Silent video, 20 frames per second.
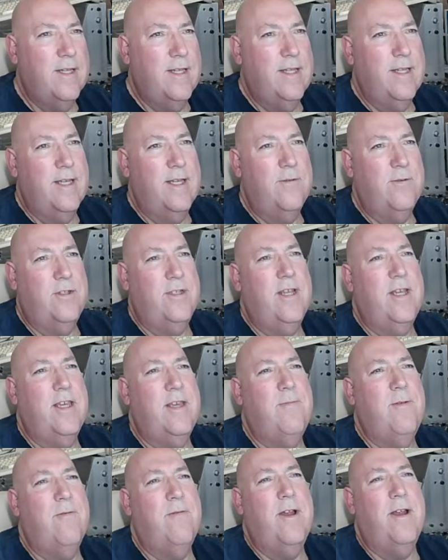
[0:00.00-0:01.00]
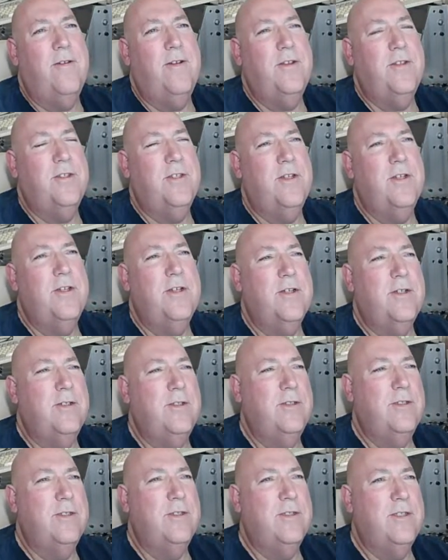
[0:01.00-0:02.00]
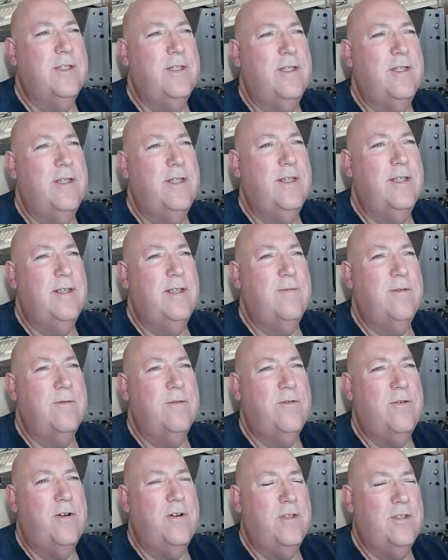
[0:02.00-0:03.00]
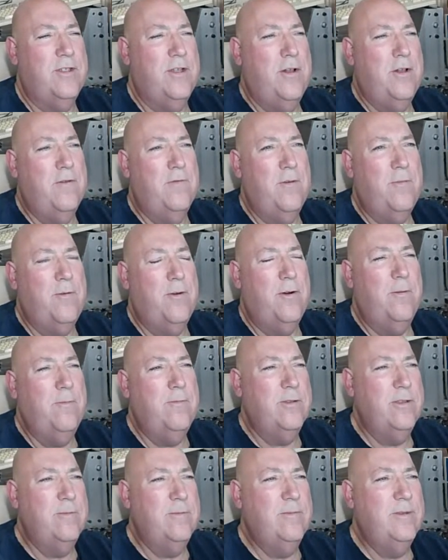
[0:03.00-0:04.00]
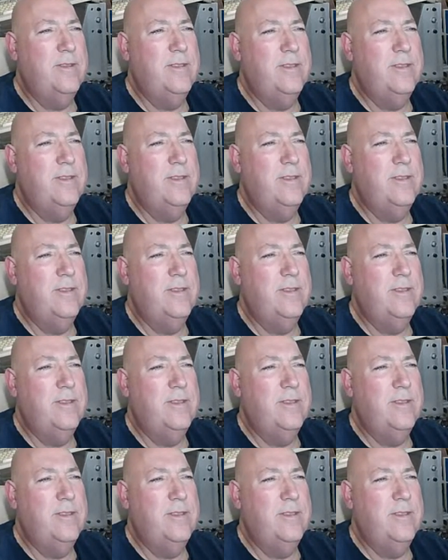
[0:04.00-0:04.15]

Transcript: It was taking me around in circles. I was trying to solve a problem,